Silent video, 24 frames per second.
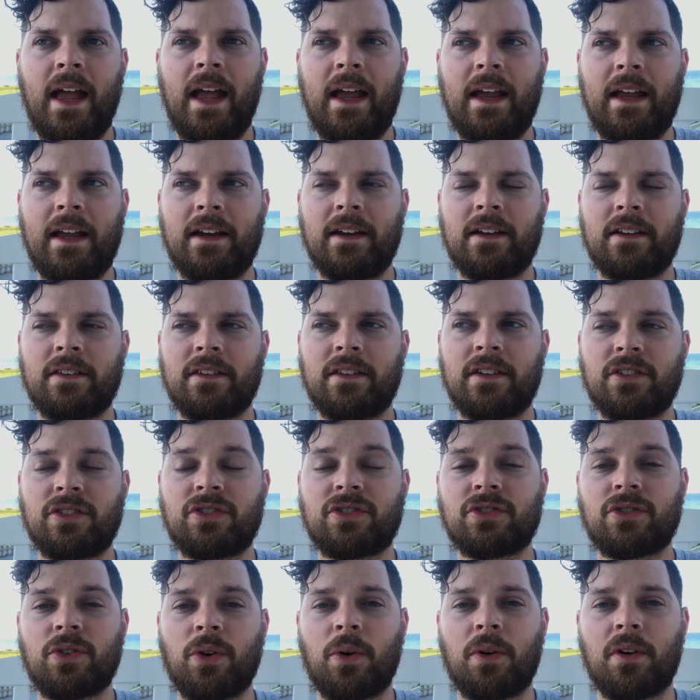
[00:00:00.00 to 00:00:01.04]
and the
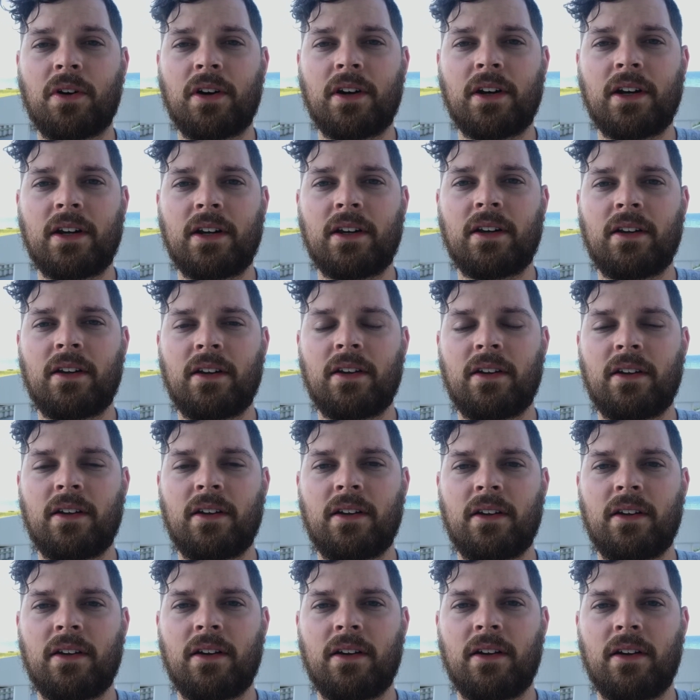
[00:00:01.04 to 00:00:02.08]
story,
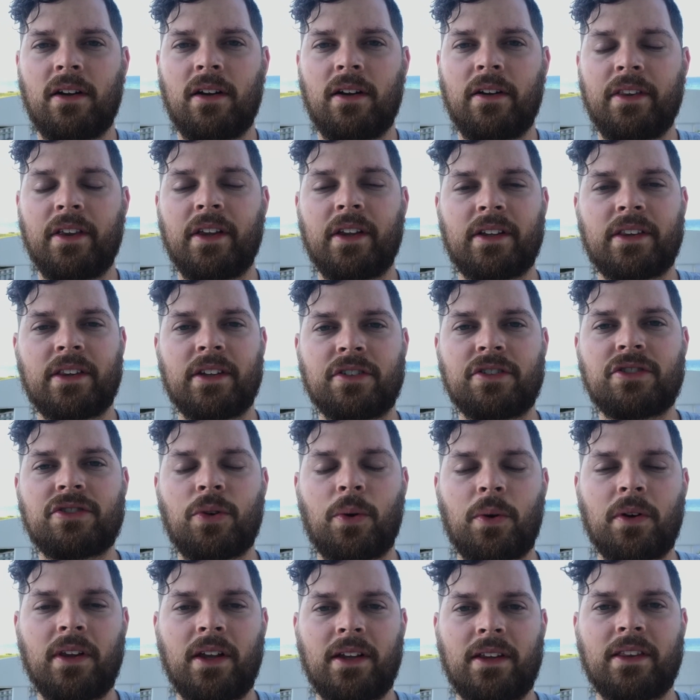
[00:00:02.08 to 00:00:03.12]
like their
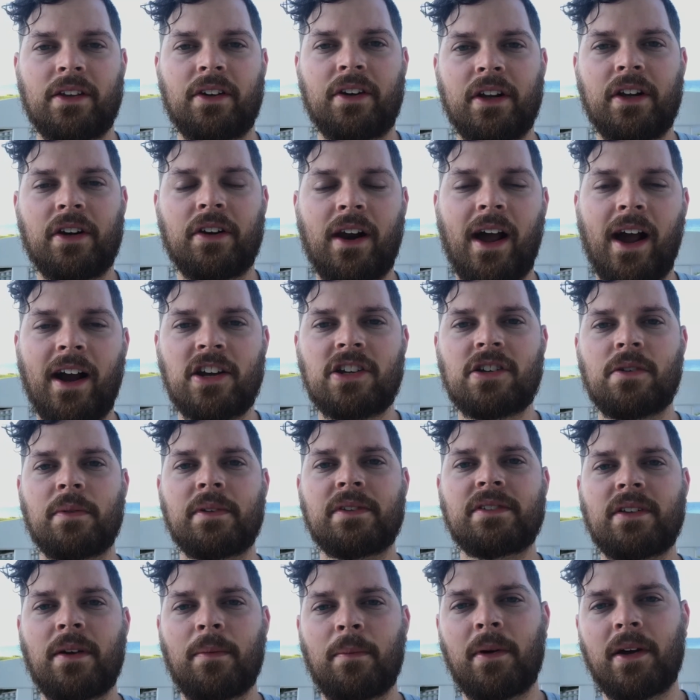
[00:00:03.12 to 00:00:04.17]
story, like their interaction
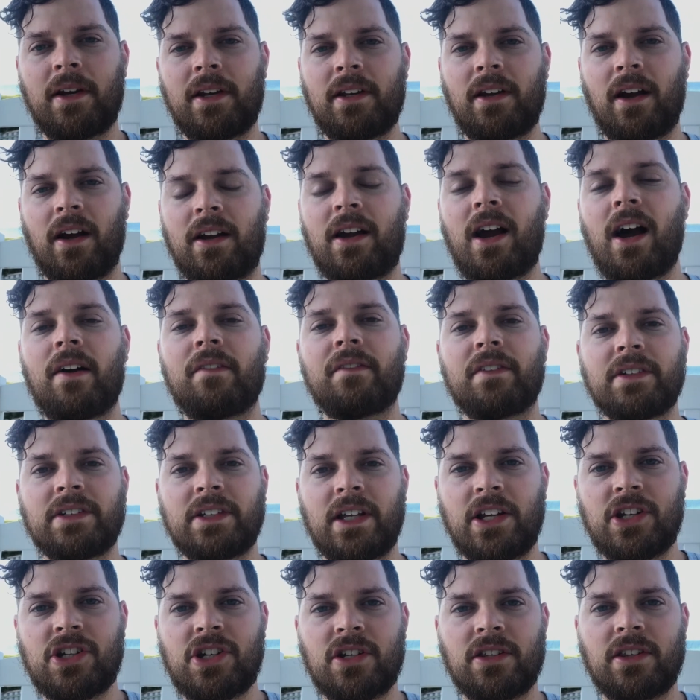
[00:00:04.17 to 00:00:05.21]
with somebody, a
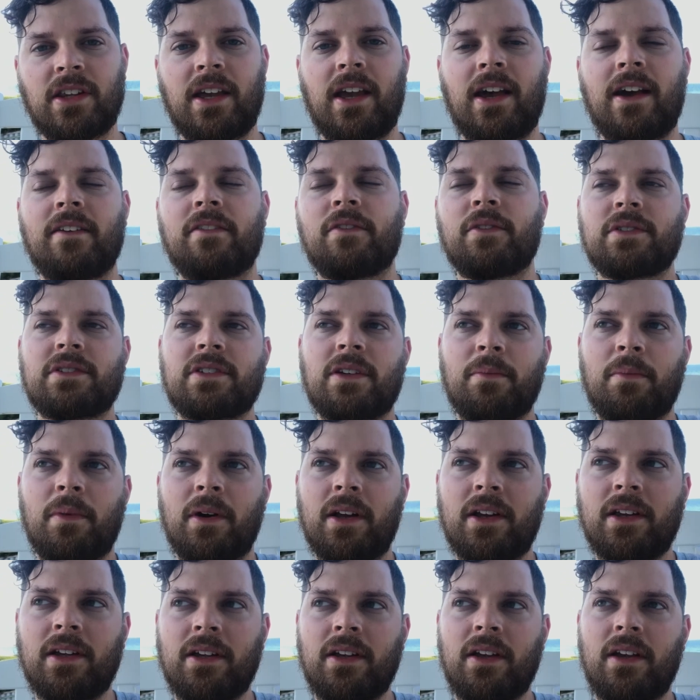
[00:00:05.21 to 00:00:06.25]
conversation they have with
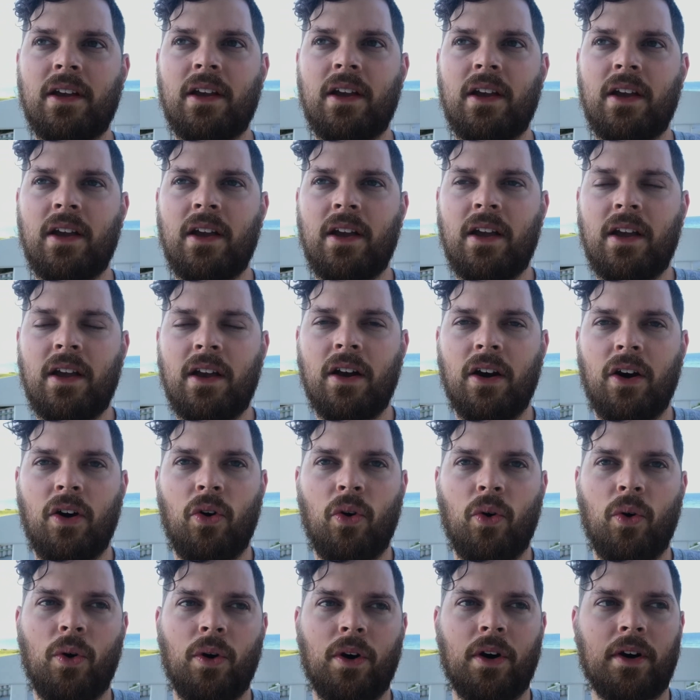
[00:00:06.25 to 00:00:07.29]
somebody,
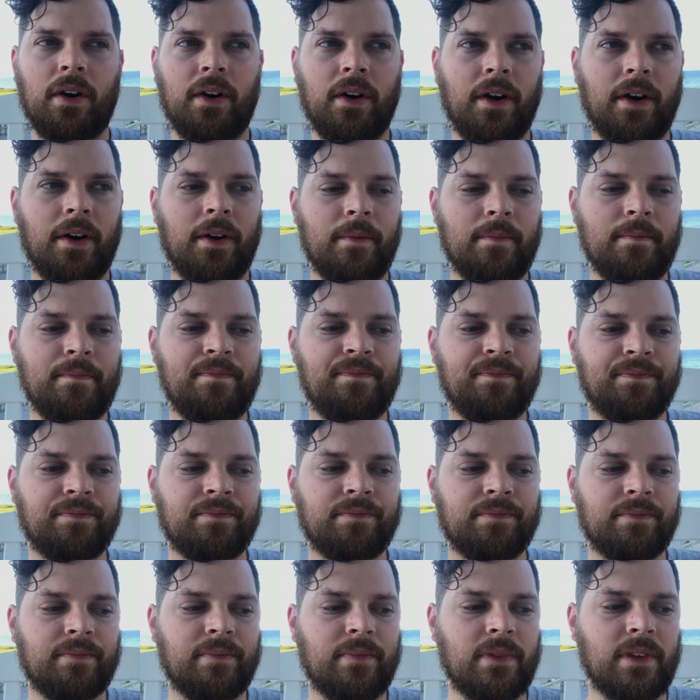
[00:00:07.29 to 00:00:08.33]
or
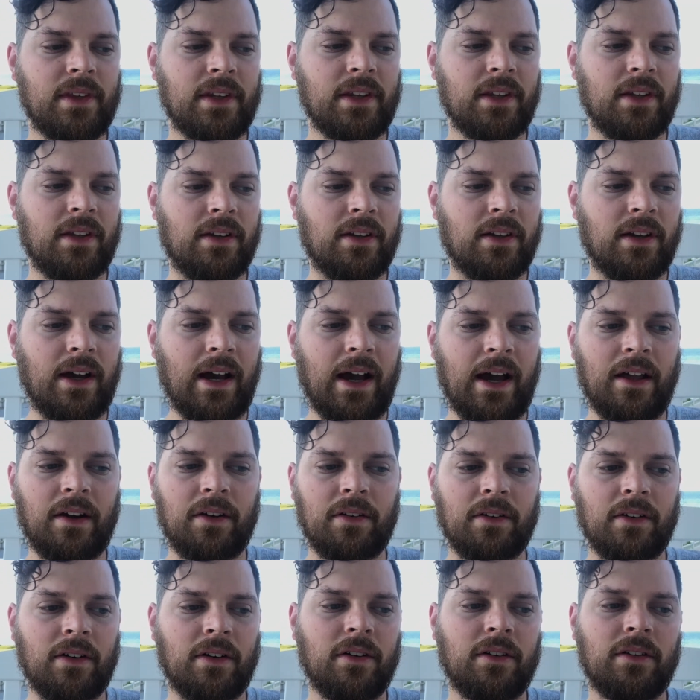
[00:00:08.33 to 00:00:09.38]
I
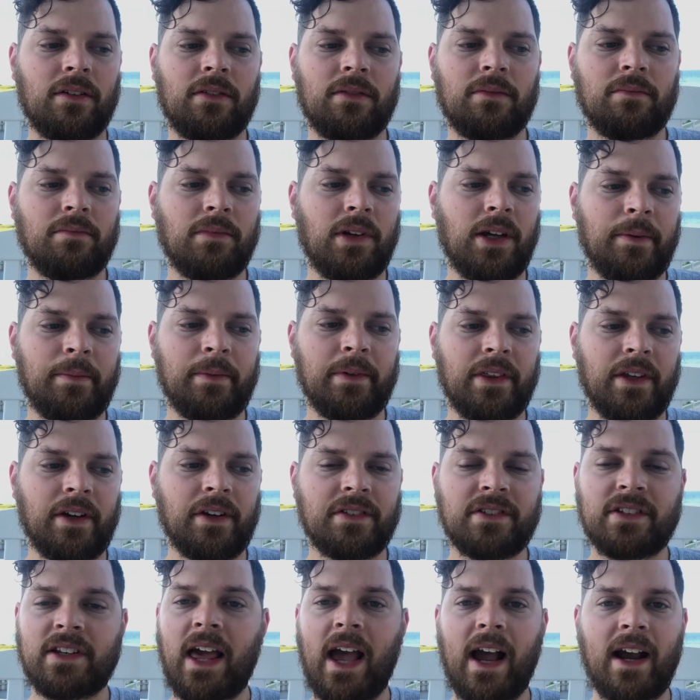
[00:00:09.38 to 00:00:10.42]
don't know, maybe
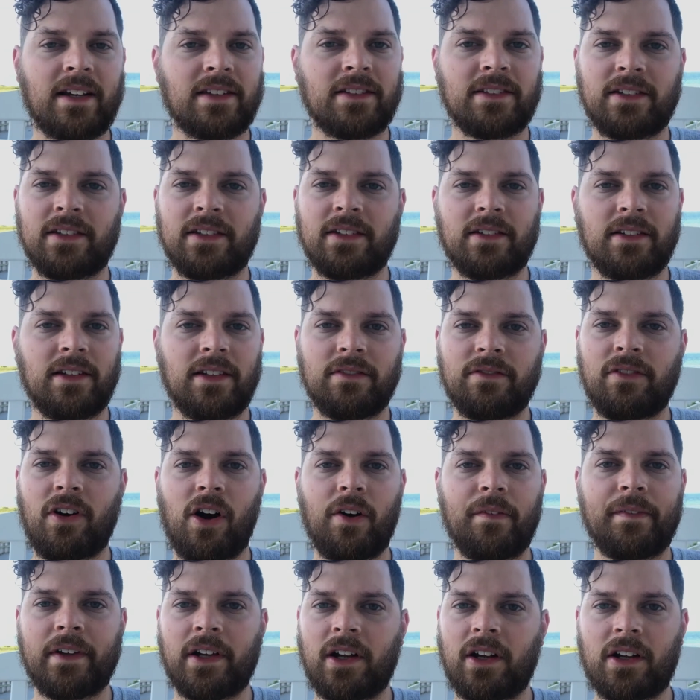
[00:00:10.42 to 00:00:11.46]
there's an accident
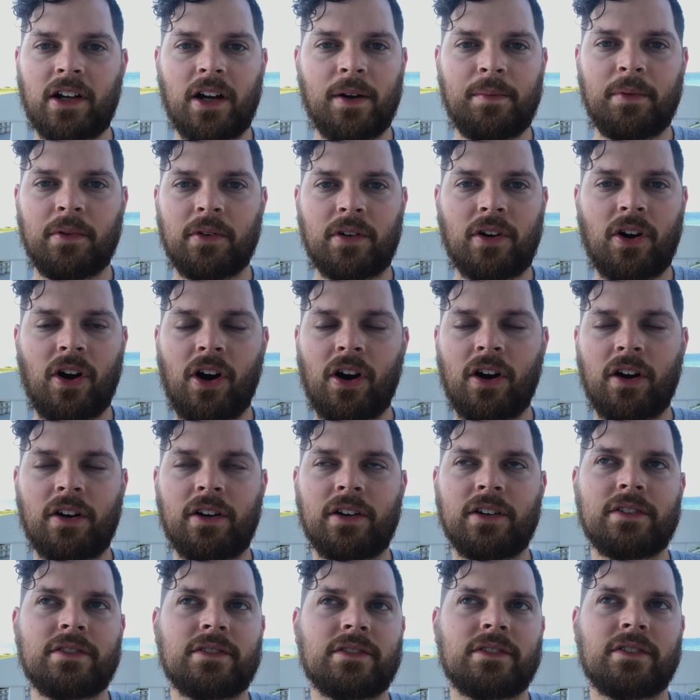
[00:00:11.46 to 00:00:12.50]
involving a couple
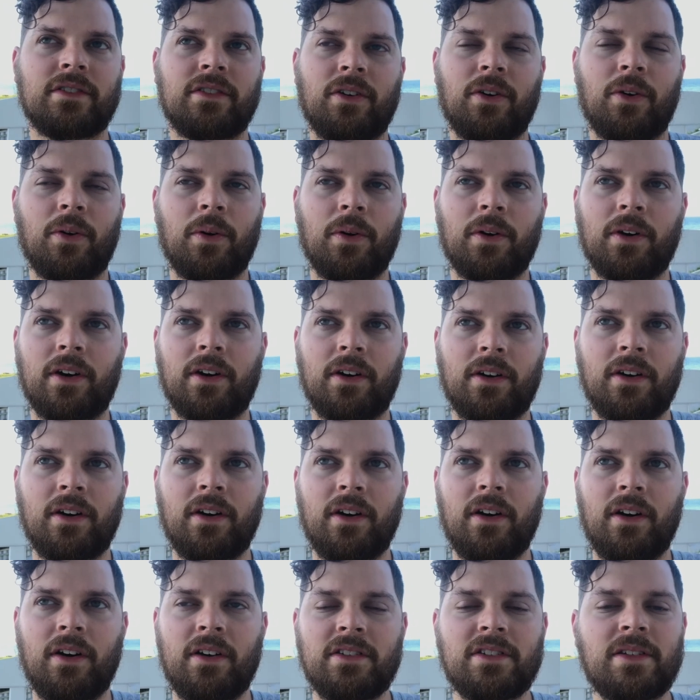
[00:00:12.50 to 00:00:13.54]
cars or
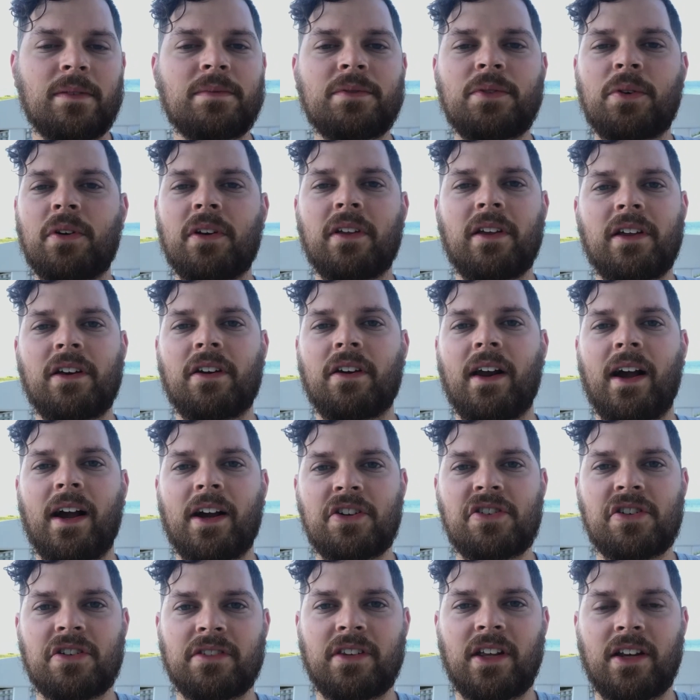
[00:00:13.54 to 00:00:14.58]
some sort of
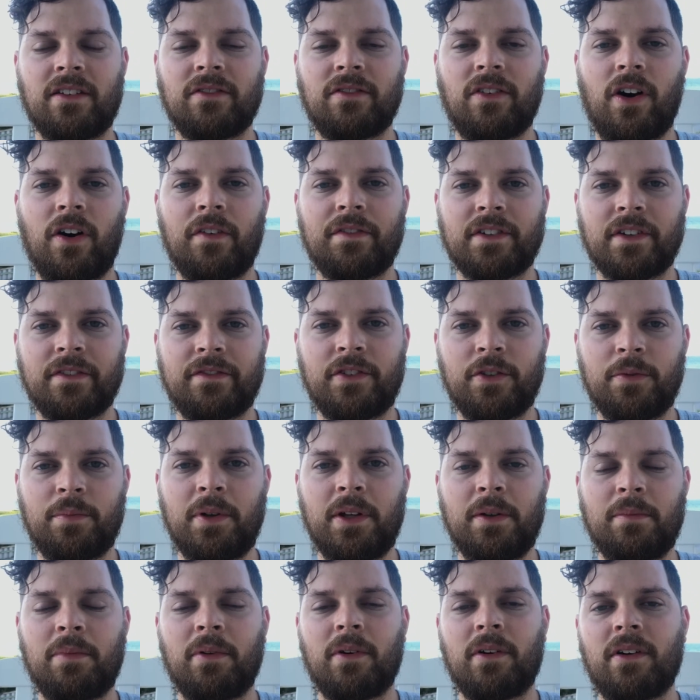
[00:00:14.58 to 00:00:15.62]
interaction that involves a few
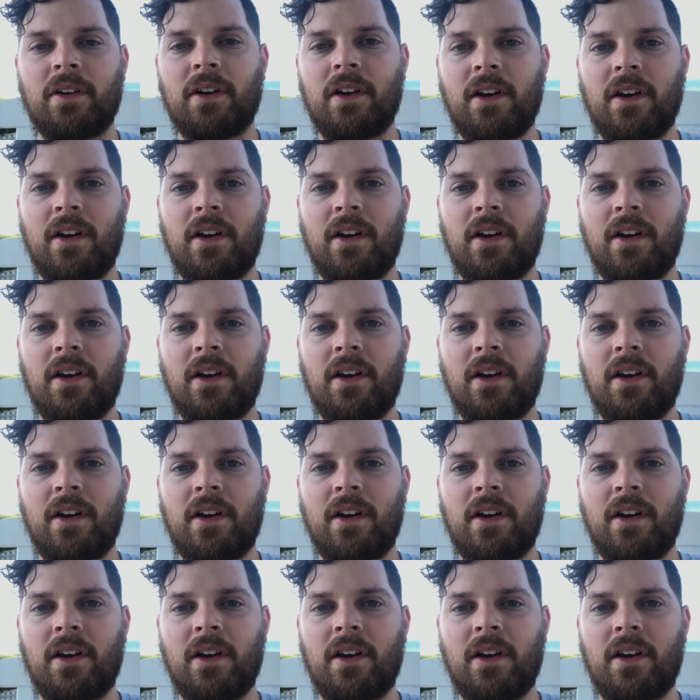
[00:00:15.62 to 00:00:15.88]
people.